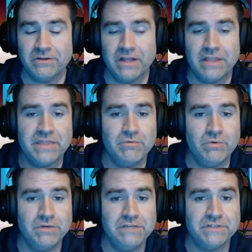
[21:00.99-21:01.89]
and they
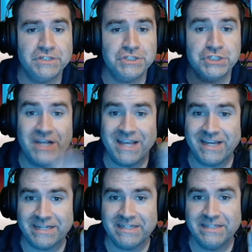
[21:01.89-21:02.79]
won't even
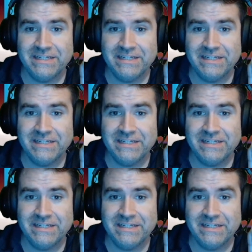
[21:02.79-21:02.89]
check